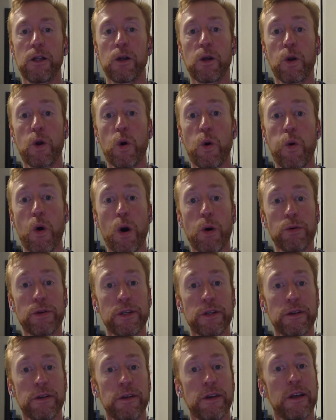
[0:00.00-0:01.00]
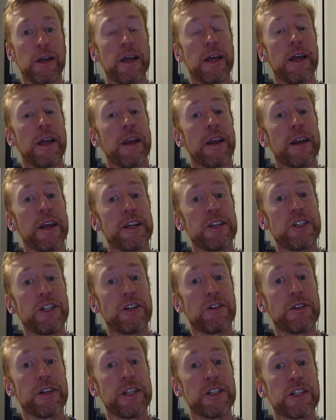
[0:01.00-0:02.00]
Quote,
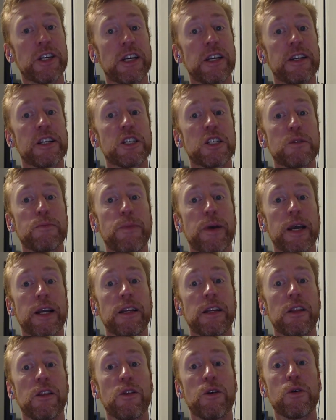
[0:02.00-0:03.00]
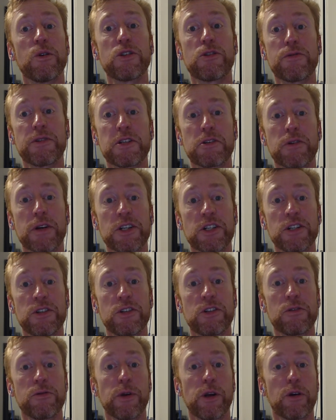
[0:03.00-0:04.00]
Nigerians can expect those restrictions
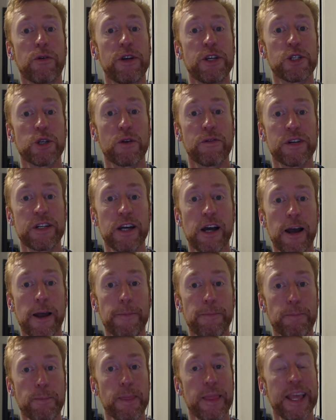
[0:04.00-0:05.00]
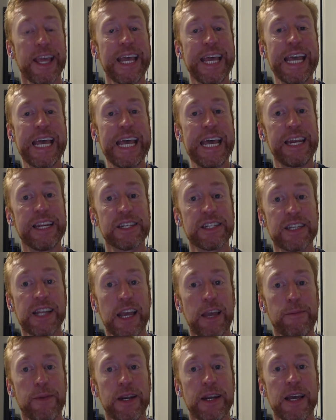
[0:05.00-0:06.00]
to increase over time. In a
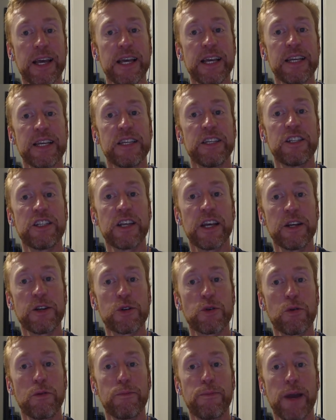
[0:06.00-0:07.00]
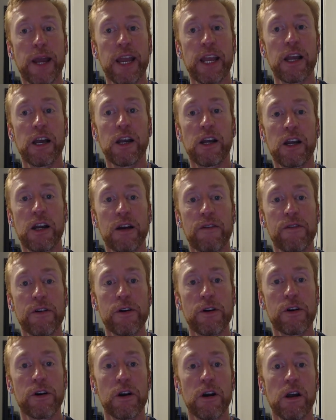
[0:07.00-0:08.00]
statement, Central Bank
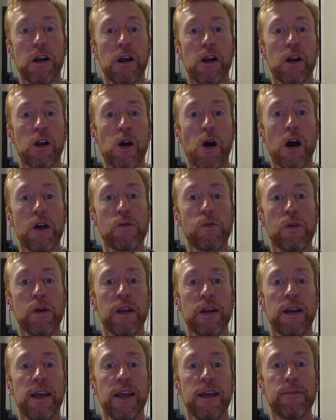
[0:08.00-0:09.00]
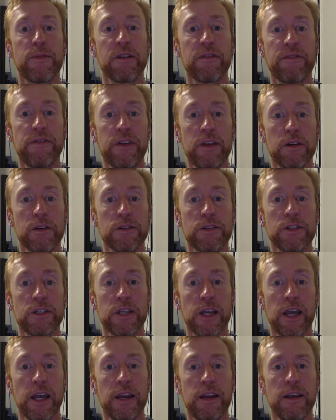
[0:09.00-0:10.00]
Governor Godwin Emefiele
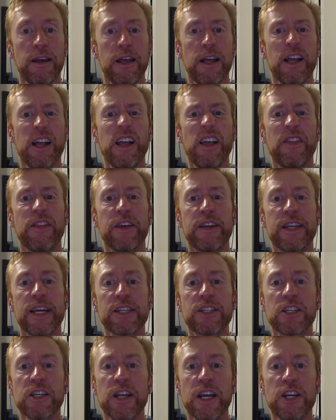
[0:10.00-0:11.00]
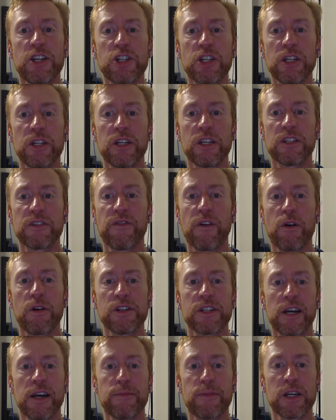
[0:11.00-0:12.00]
said, the destination, as far as
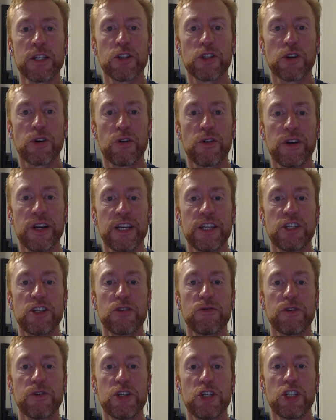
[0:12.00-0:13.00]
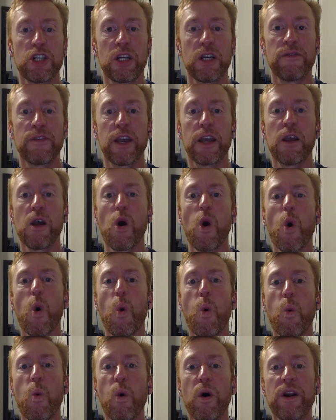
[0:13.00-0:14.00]
I'm concerned, is to achieve a
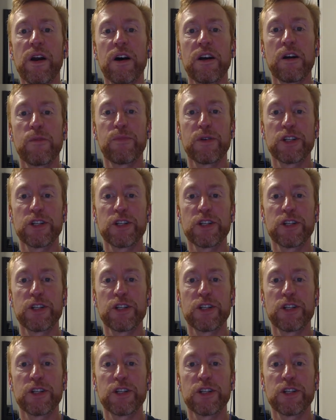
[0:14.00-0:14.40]
100%